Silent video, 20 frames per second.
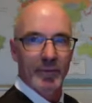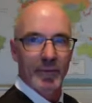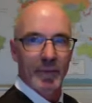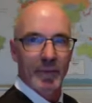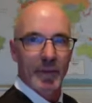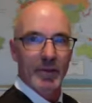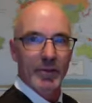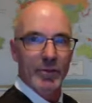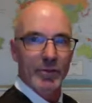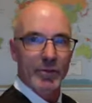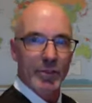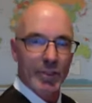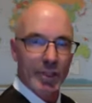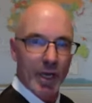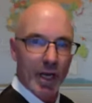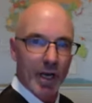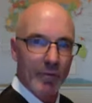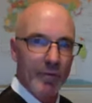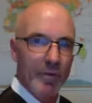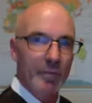that you could
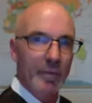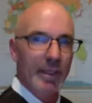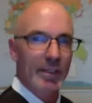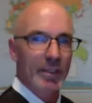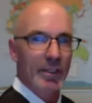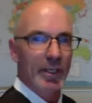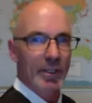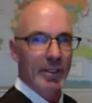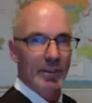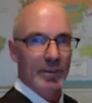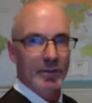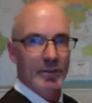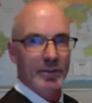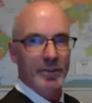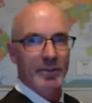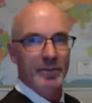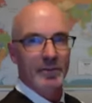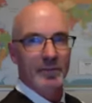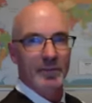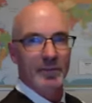offer
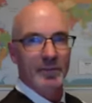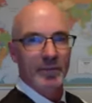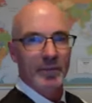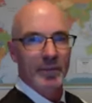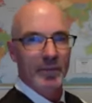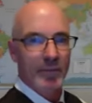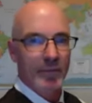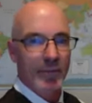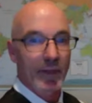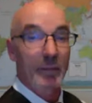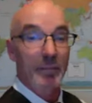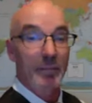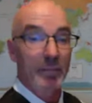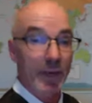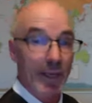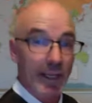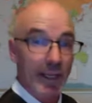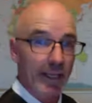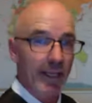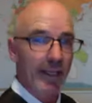McDonald's that
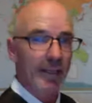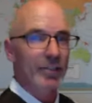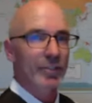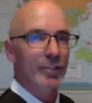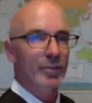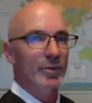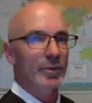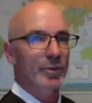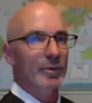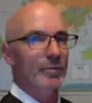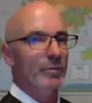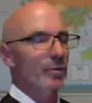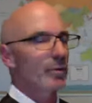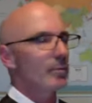might get you in the